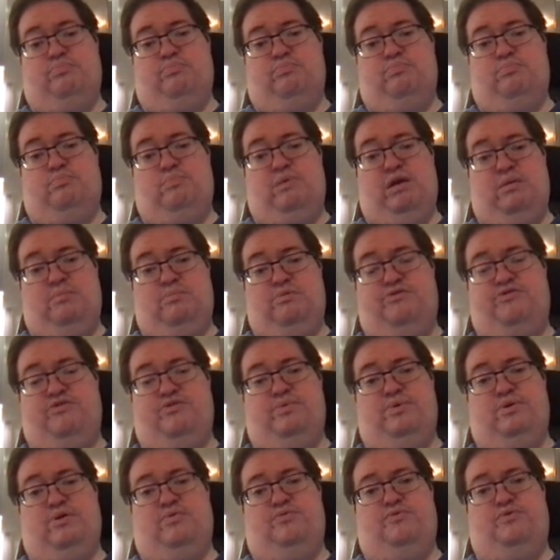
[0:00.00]
main
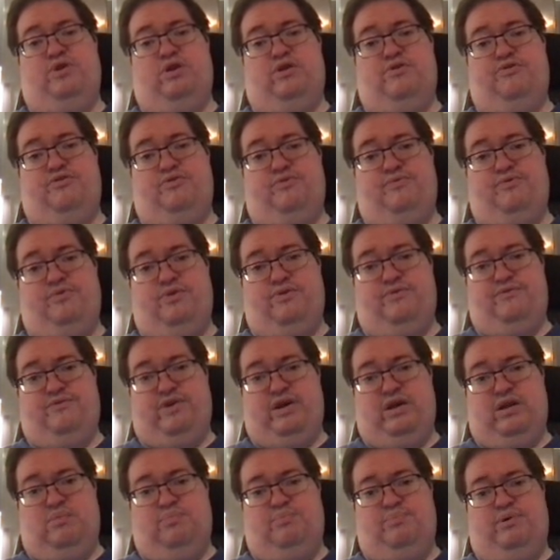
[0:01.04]
material for the
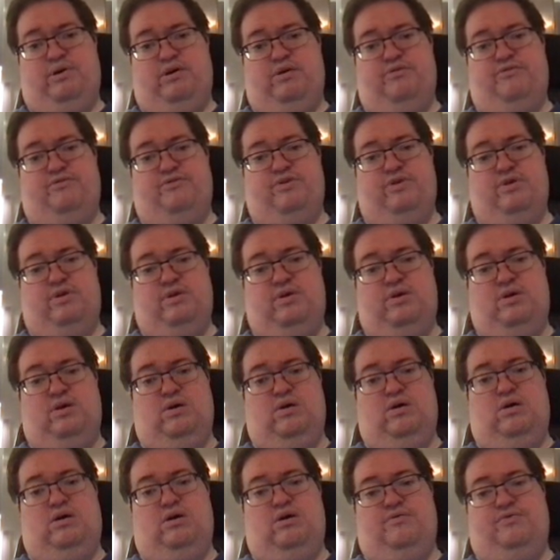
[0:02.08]
final part
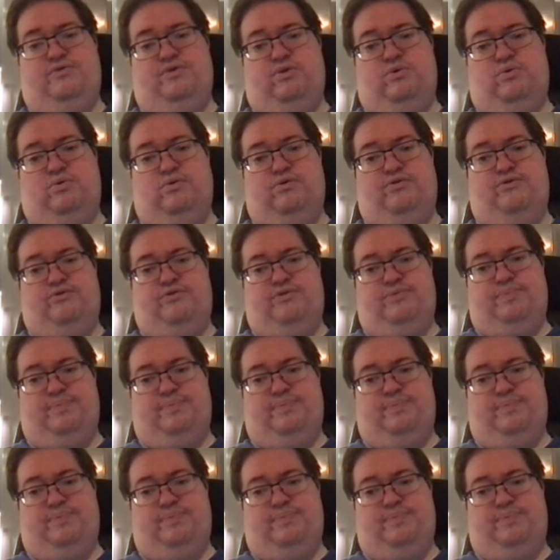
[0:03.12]
of the course.